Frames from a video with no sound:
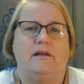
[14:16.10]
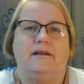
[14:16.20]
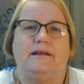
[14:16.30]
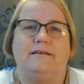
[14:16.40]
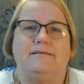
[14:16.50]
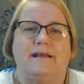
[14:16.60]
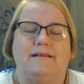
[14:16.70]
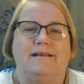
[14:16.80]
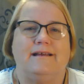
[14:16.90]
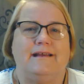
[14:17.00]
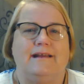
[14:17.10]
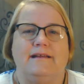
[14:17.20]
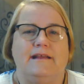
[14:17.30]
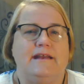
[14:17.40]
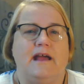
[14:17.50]
He said
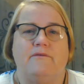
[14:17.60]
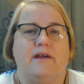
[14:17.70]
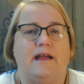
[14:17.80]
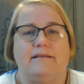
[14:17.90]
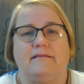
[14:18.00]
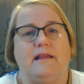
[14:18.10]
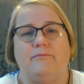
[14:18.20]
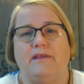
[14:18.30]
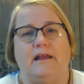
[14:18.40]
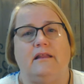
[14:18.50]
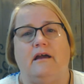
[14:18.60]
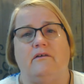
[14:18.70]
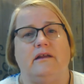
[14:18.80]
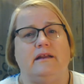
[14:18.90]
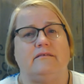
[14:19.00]
he never had slept that
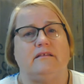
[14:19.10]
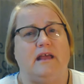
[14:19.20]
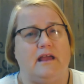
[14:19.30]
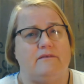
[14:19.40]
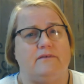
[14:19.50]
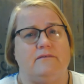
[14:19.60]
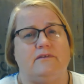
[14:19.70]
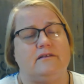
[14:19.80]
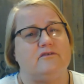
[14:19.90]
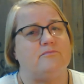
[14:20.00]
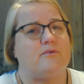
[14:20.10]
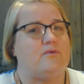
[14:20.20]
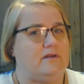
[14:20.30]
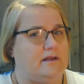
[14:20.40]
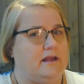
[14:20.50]
long in his life. Even as a
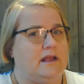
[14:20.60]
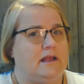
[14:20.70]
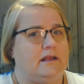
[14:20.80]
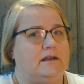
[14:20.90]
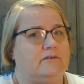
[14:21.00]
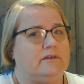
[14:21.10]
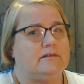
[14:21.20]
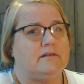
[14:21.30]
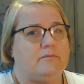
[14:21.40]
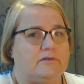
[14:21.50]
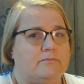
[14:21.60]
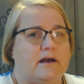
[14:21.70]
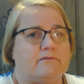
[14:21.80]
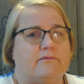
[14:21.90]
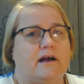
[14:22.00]
boy, he only slept
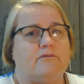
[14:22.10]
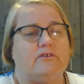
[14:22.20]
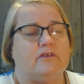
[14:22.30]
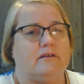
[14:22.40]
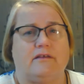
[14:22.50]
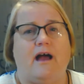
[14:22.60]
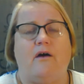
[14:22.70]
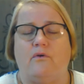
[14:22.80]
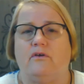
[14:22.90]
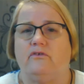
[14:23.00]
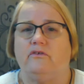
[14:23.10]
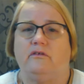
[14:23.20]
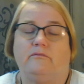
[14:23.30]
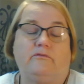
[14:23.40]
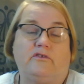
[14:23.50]
about 5 or 6 hours.
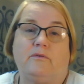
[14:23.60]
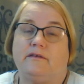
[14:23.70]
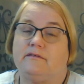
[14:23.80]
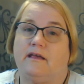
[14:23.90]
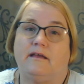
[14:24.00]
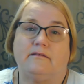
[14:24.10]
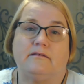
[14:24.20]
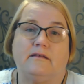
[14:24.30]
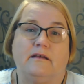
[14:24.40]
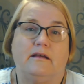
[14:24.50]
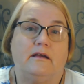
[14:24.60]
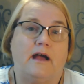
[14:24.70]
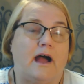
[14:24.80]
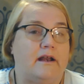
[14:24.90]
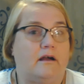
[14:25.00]
So he says,
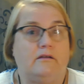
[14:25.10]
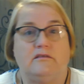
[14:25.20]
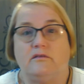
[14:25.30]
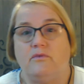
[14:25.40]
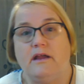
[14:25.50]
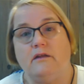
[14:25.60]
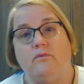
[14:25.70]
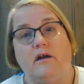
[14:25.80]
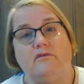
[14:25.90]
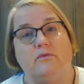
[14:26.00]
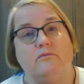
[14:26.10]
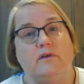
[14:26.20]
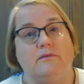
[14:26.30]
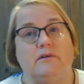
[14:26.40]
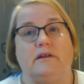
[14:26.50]
I know it's the way it was when
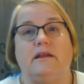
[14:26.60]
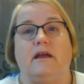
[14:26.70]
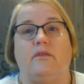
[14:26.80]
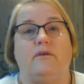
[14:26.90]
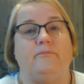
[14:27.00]
we were together.